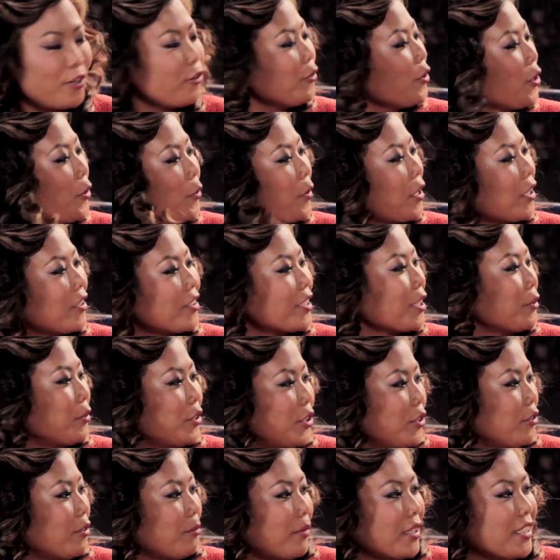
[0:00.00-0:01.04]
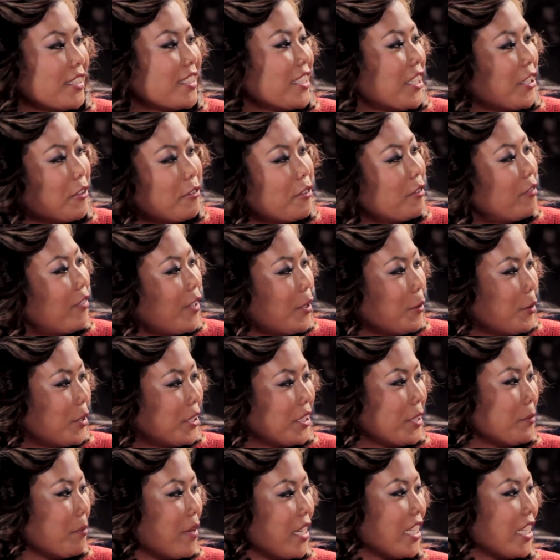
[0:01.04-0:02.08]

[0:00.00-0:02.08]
I don't know what else I would do with myself if I wasn't